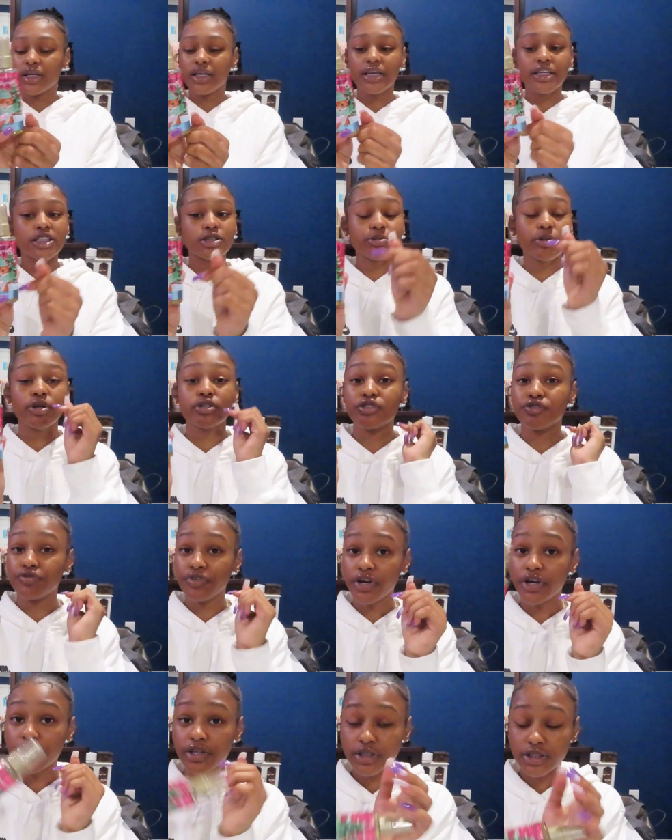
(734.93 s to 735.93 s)
It smells
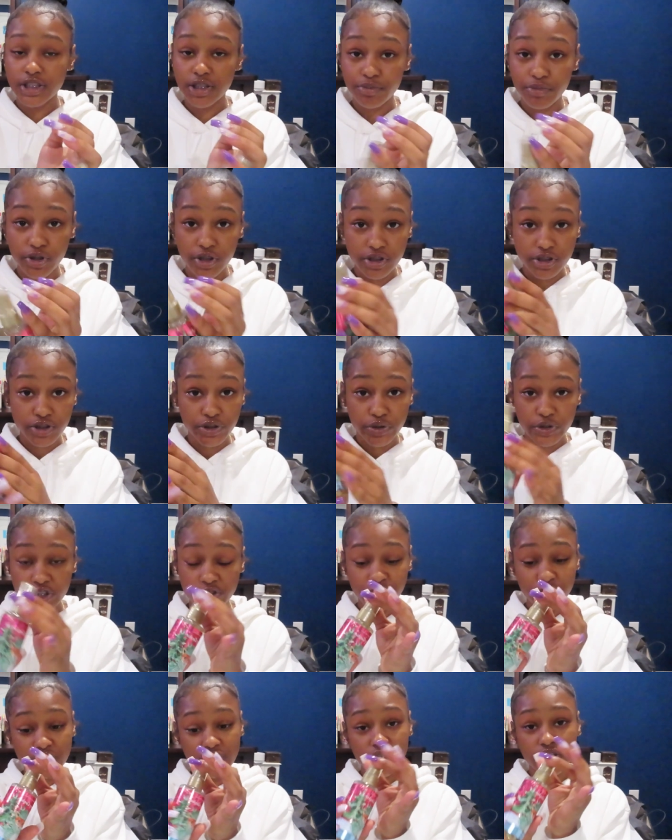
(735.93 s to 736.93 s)
very similar to
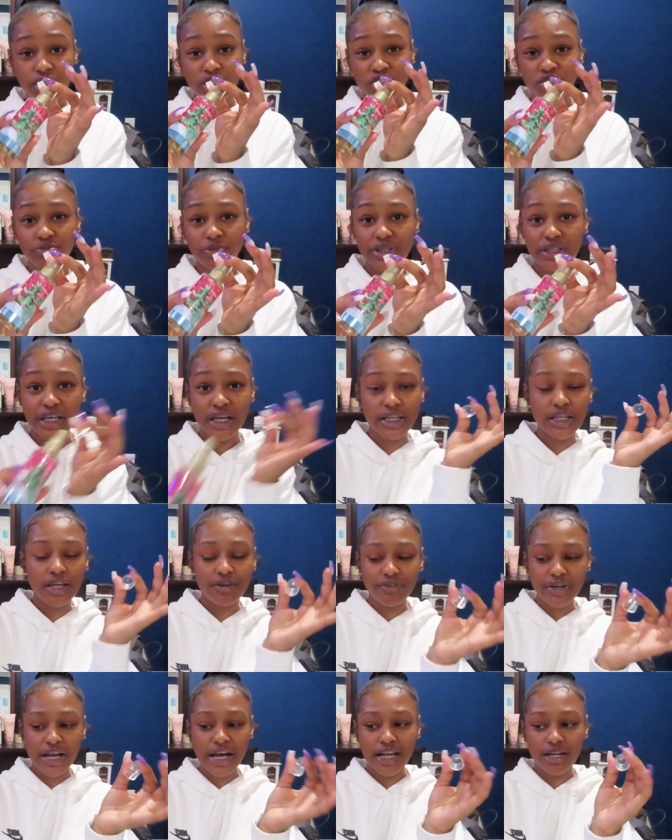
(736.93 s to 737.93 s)
Christmas cookies, but they
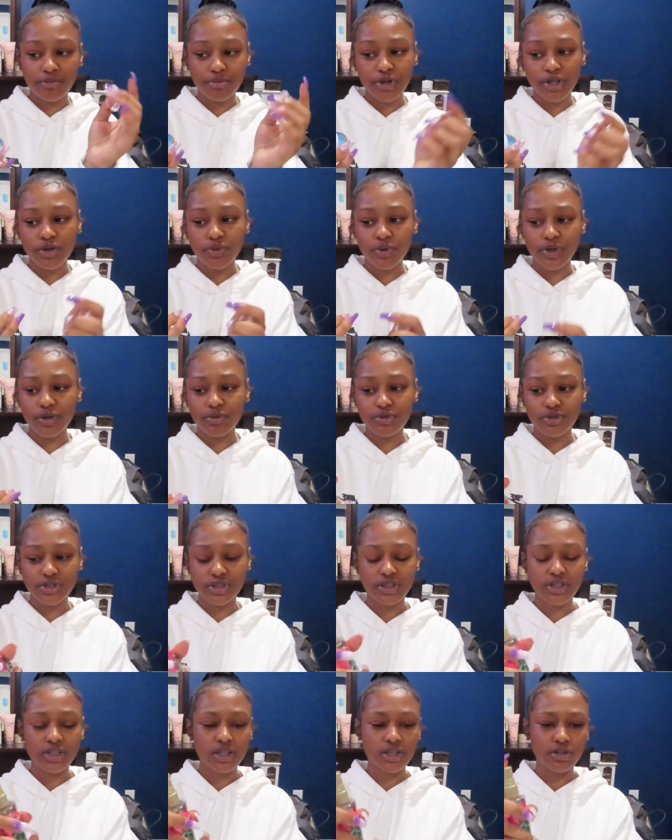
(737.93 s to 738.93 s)
never had a big one. It was
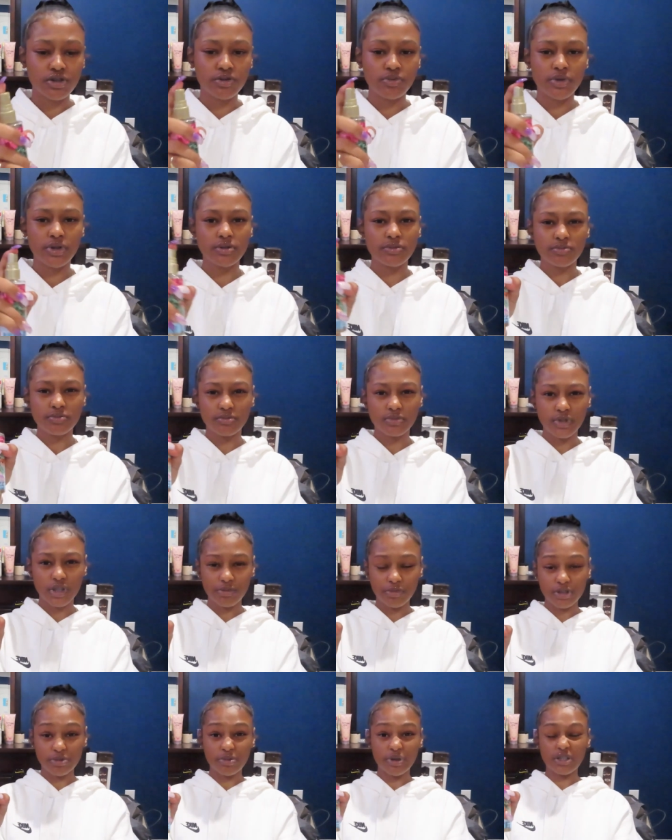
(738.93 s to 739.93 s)
just a little one. Let
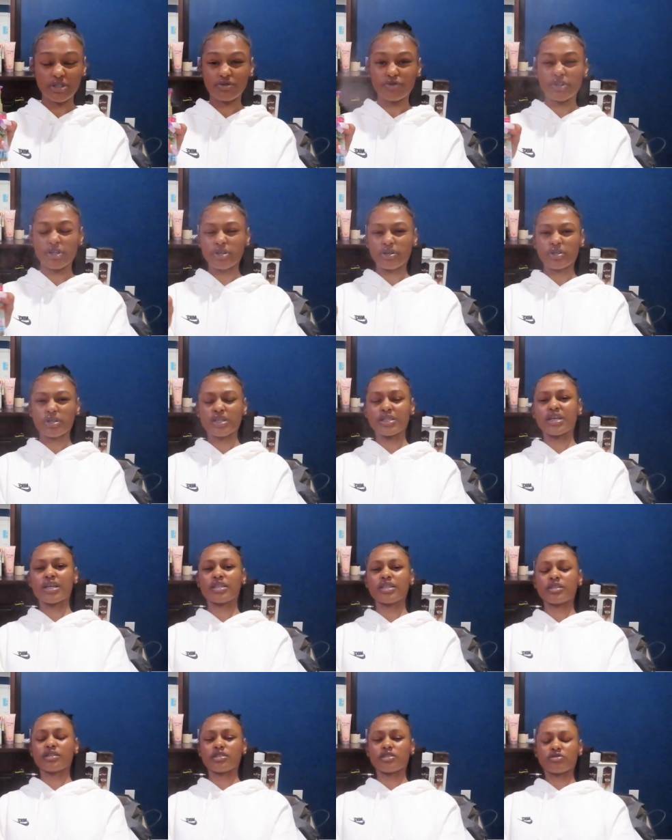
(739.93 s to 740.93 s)
me spread this for y'all because I
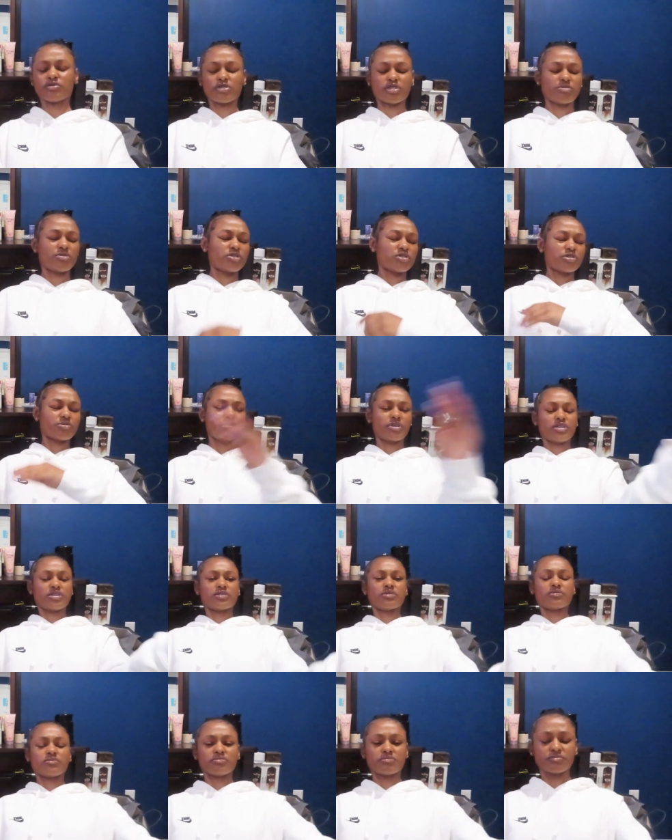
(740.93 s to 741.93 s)
think this one smells
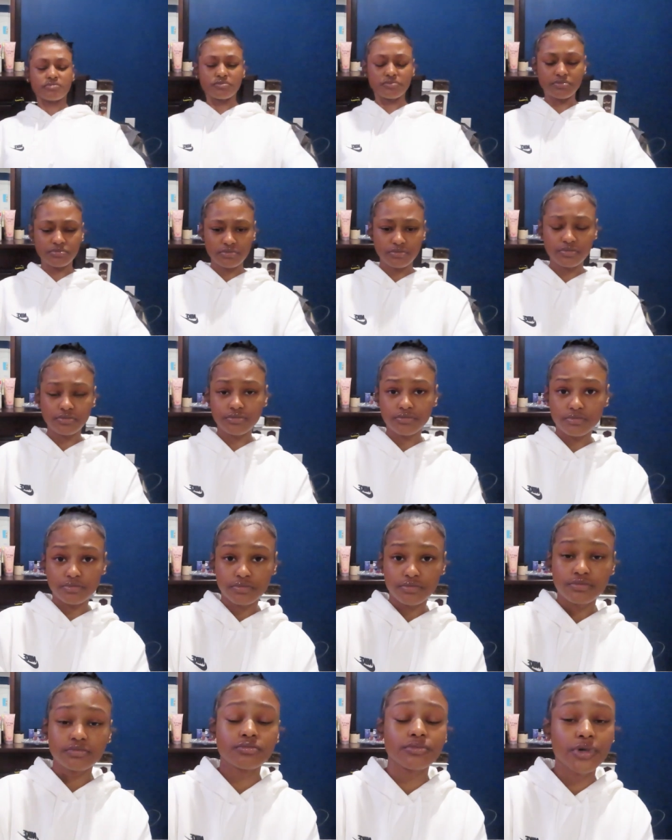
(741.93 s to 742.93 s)
amazing.
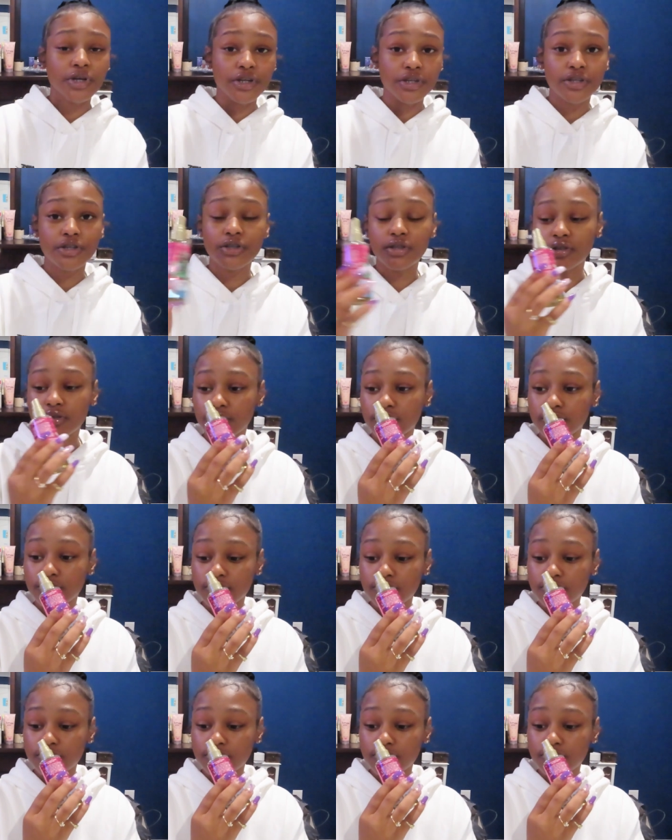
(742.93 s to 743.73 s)
Merry Cookie.